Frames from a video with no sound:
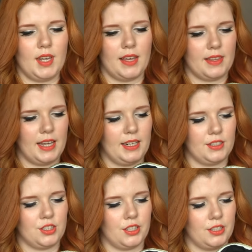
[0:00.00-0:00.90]
And then
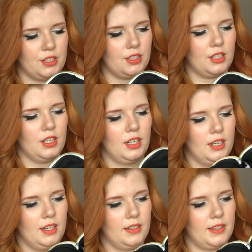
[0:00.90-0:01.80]
it's just,
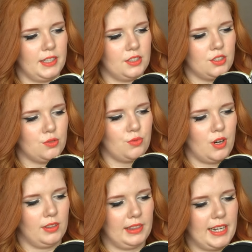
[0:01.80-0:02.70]
I think it's just
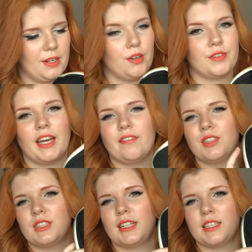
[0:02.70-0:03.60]
one layer of
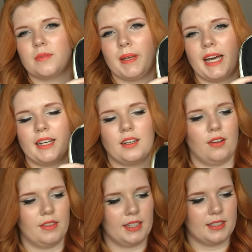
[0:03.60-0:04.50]
canvas and it's black
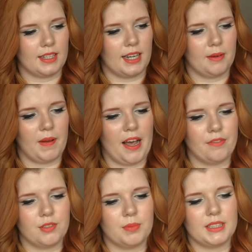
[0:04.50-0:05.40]
on the inside. And I
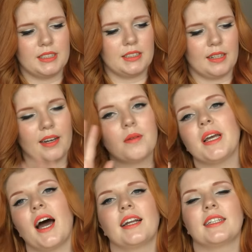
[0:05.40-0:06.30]
have to be, I'm gonna
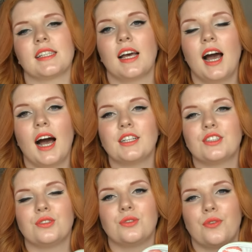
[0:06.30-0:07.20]
be honest, I
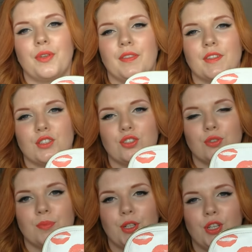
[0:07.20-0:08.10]
do think this is
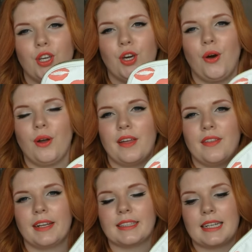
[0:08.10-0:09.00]
super cute. I
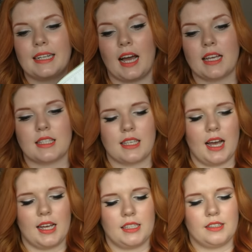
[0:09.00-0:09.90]
think it's a nice
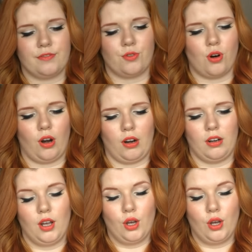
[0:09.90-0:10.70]
size for